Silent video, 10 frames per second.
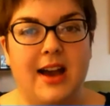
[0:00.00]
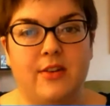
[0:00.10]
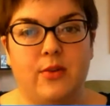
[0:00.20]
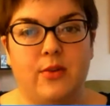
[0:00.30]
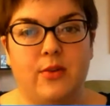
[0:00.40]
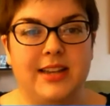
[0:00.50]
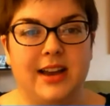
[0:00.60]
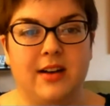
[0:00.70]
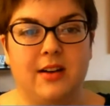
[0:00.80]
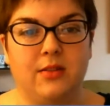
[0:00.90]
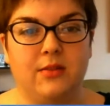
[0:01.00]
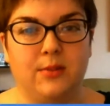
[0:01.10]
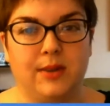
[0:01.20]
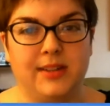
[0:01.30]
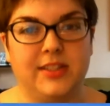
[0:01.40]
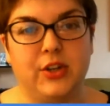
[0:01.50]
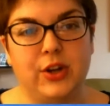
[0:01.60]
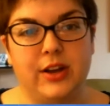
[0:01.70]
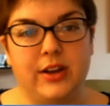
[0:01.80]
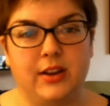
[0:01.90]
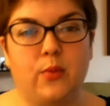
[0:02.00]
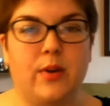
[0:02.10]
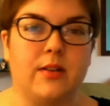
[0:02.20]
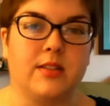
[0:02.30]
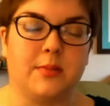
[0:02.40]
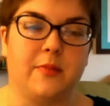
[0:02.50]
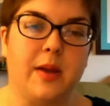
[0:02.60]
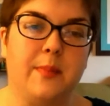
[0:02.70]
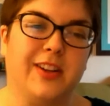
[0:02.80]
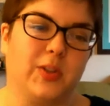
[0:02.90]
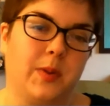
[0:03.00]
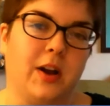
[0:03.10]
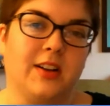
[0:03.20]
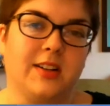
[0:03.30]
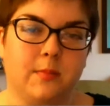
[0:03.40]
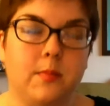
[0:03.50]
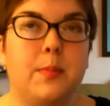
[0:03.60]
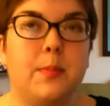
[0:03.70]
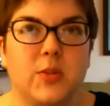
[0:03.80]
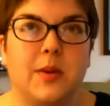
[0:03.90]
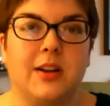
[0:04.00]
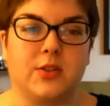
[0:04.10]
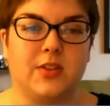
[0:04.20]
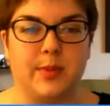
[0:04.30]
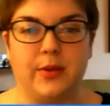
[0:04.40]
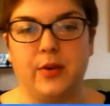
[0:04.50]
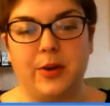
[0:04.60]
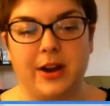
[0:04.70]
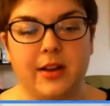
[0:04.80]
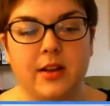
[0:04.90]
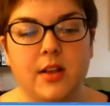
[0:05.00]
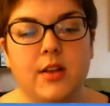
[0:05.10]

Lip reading: How do I tell what's good? What are some of my benchmarks? What's my rubric?